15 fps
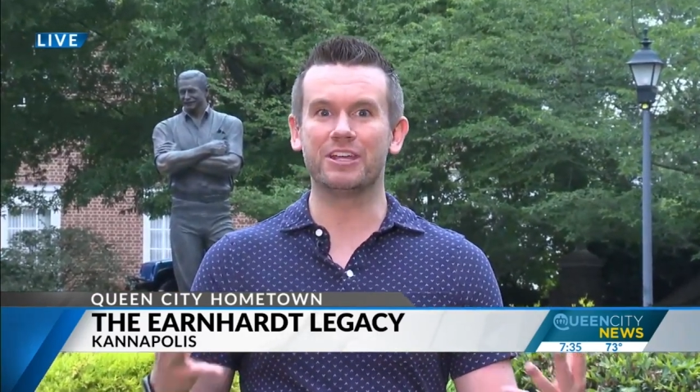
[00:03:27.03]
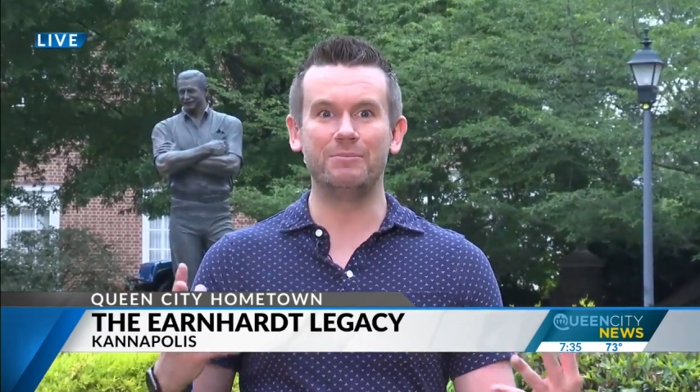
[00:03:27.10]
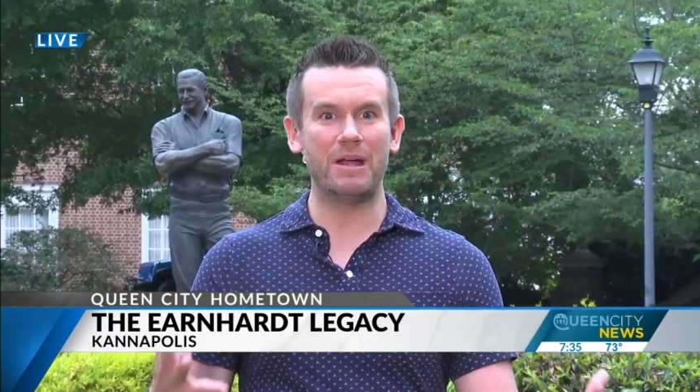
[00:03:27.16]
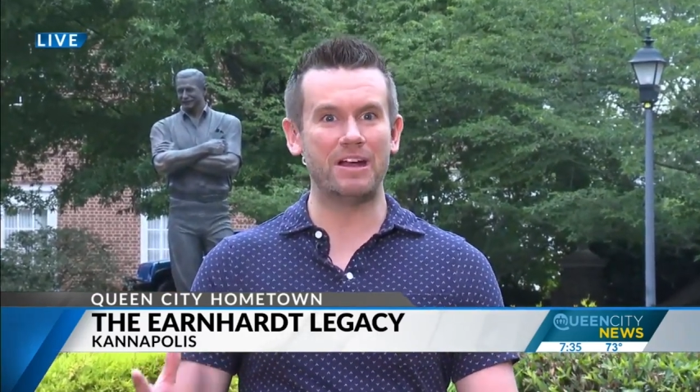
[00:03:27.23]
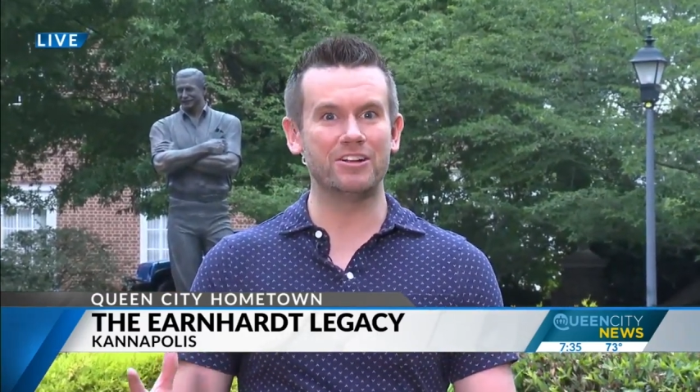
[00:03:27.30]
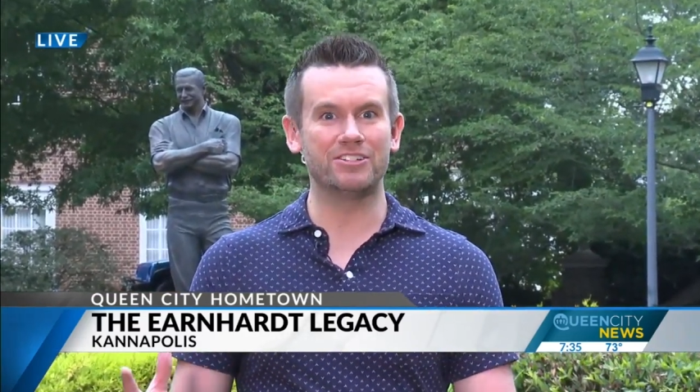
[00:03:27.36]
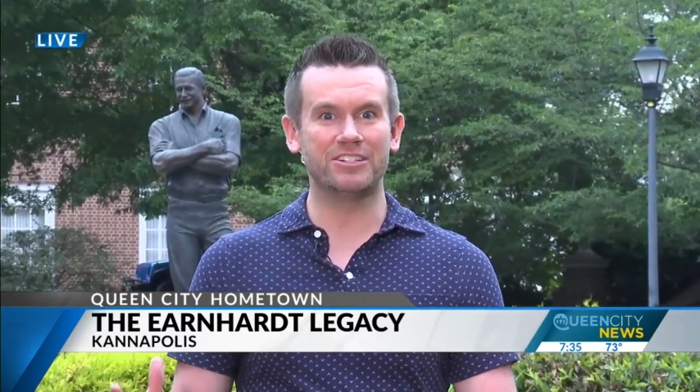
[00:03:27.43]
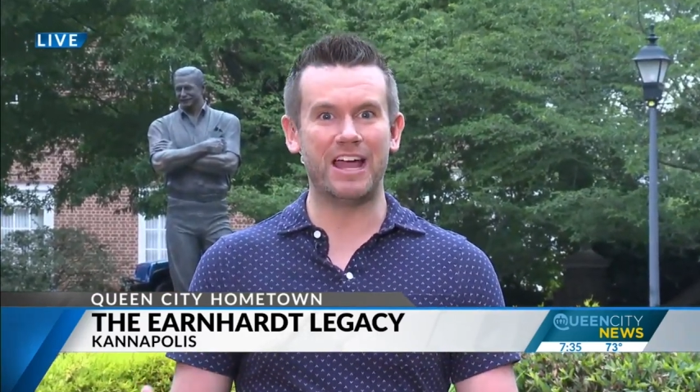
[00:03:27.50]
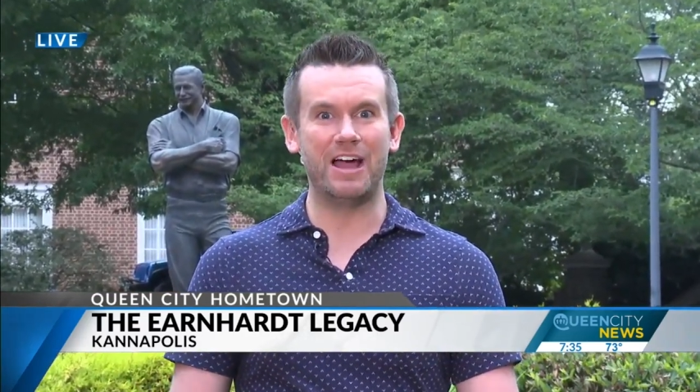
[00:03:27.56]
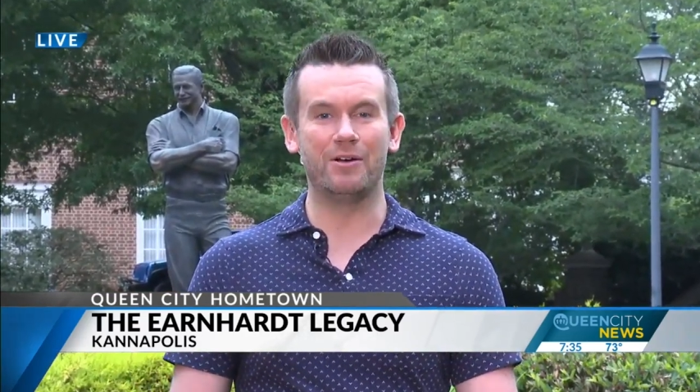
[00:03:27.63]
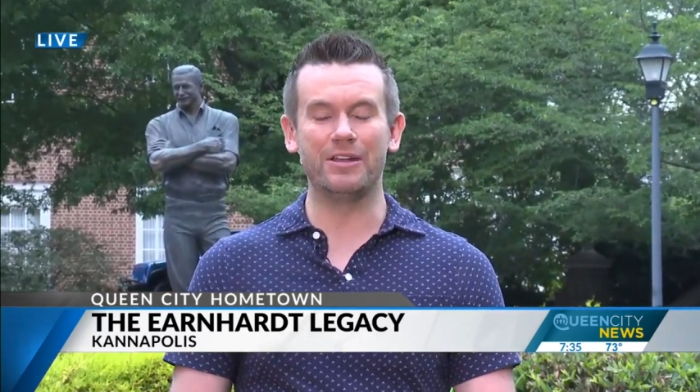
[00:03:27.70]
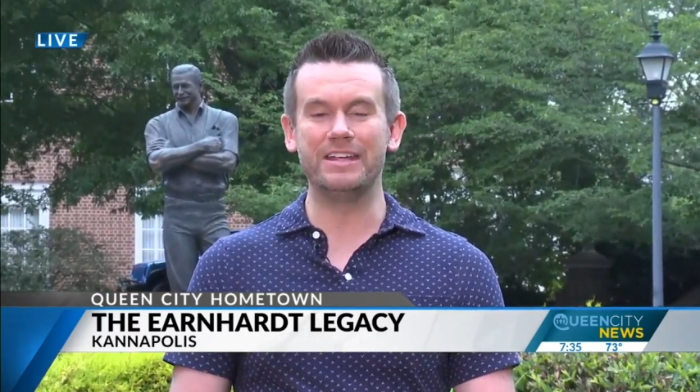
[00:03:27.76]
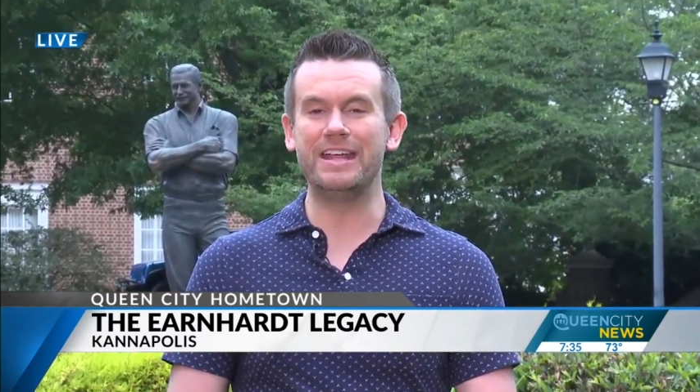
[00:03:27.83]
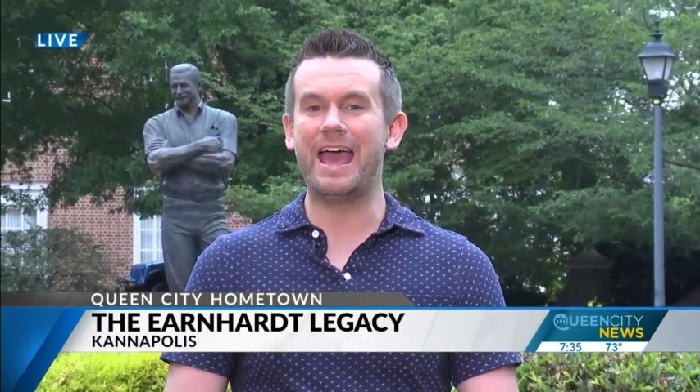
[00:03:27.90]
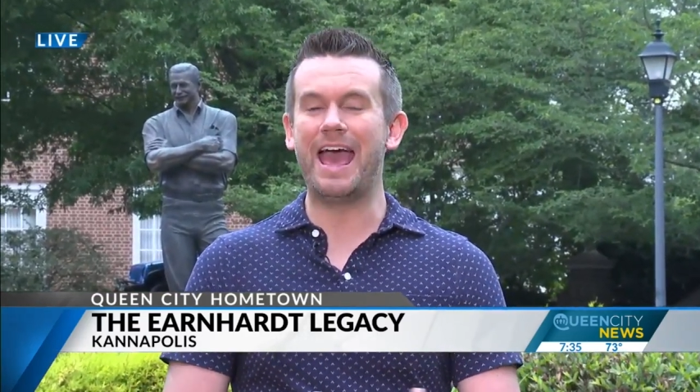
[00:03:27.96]
Cabarrus
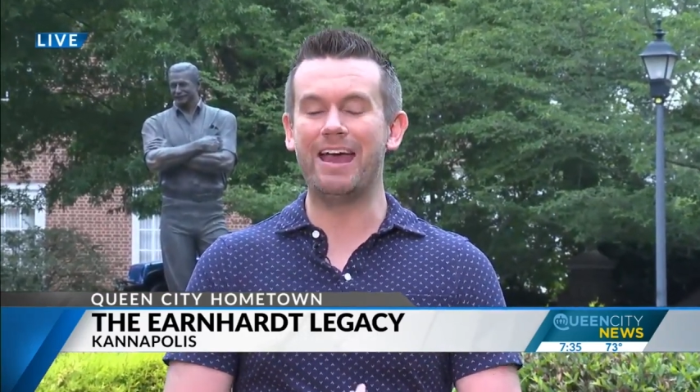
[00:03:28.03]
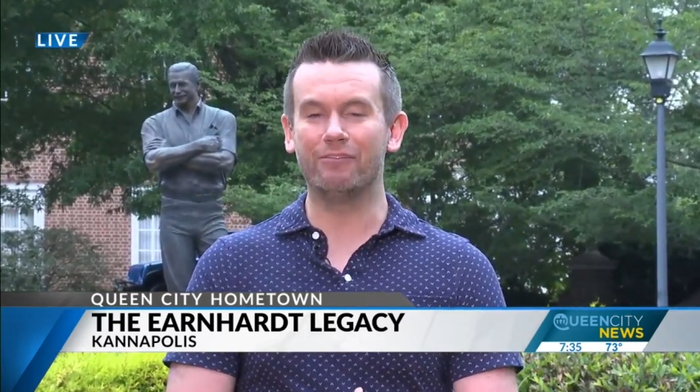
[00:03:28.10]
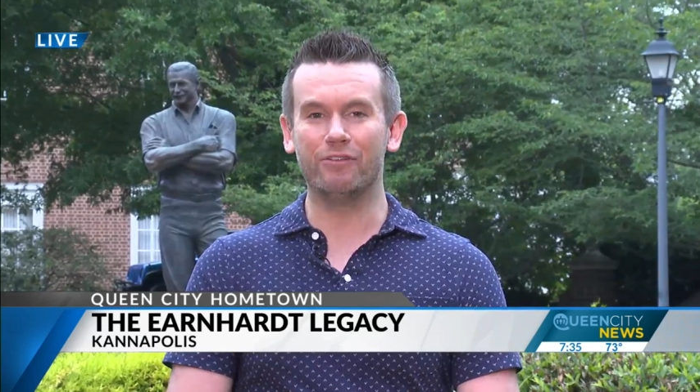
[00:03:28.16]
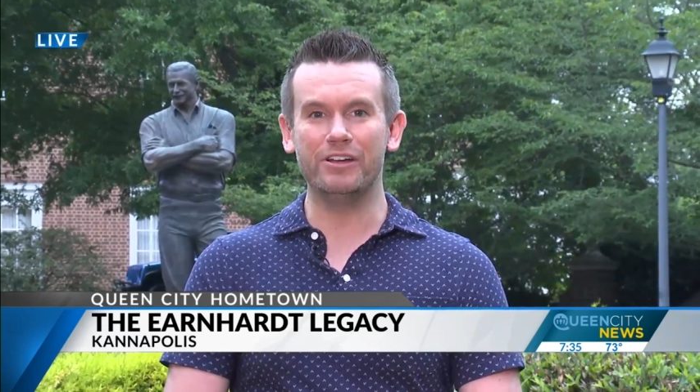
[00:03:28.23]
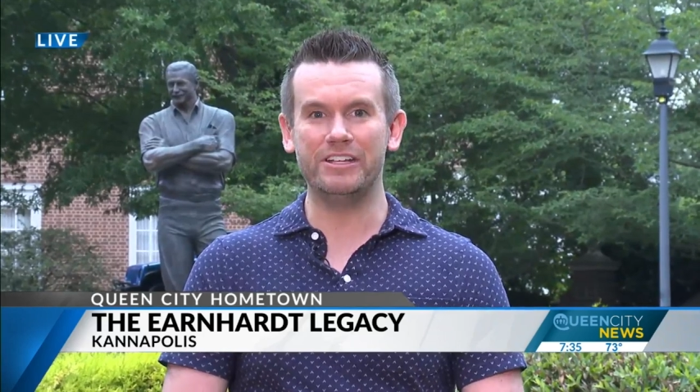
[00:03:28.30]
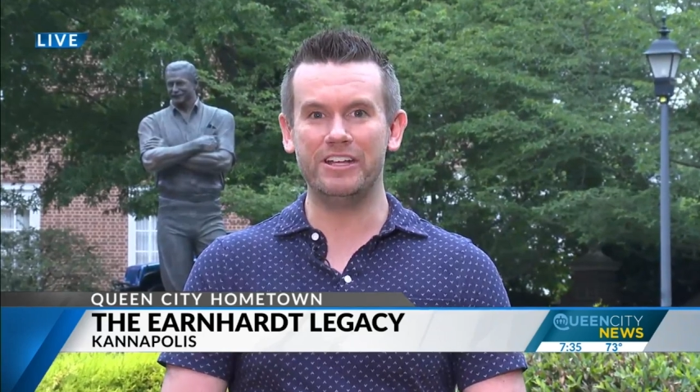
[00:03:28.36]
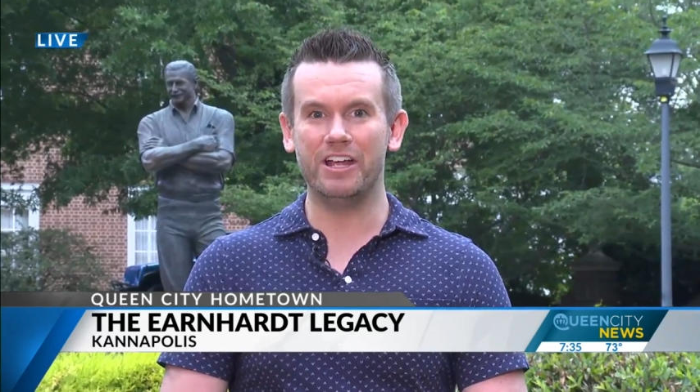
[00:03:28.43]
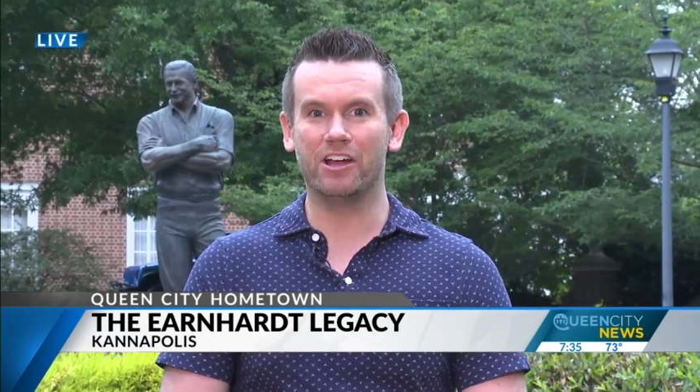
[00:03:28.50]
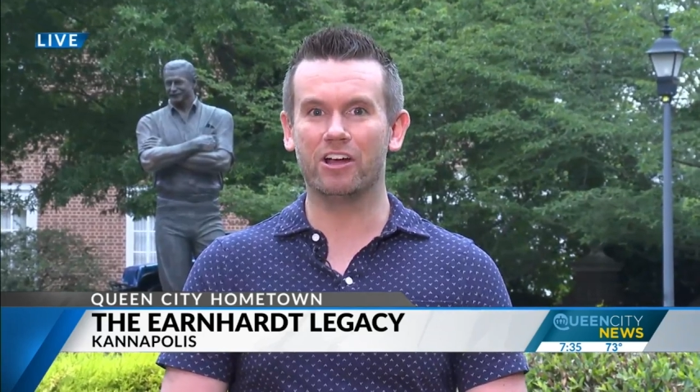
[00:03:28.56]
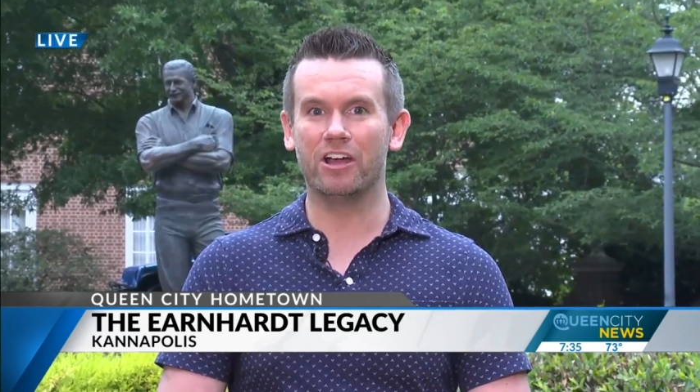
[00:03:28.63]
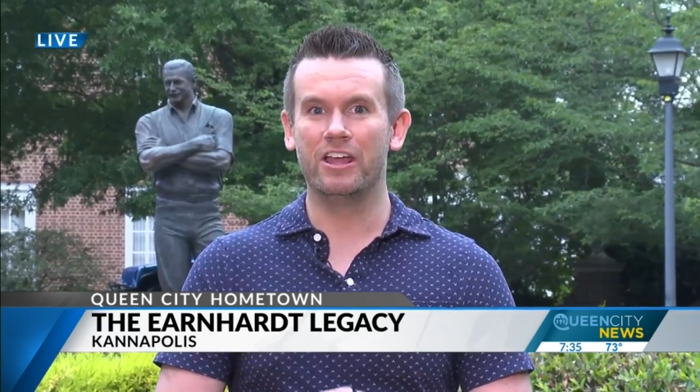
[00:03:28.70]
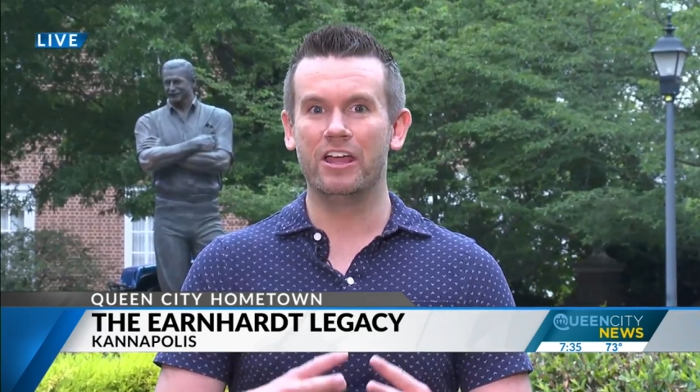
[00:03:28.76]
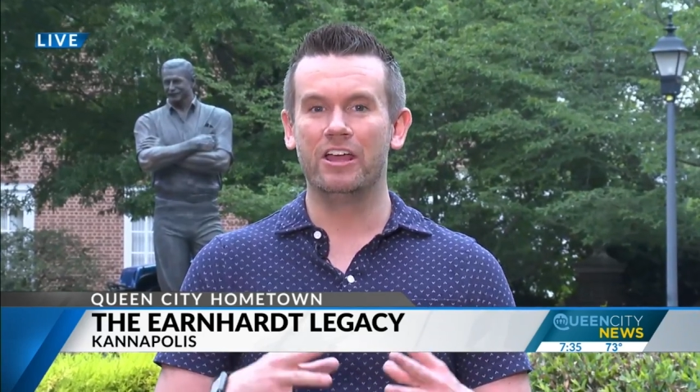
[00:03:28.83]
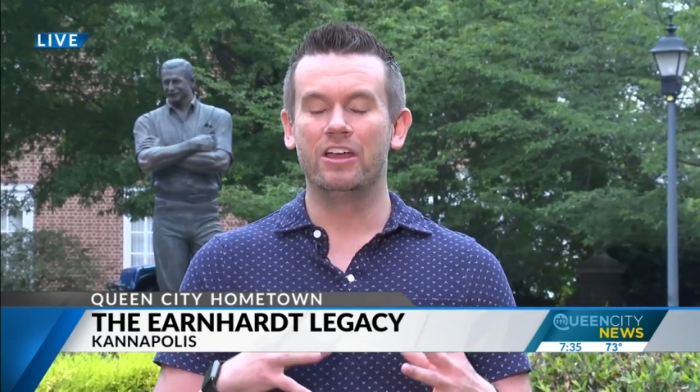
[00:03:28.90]
County every year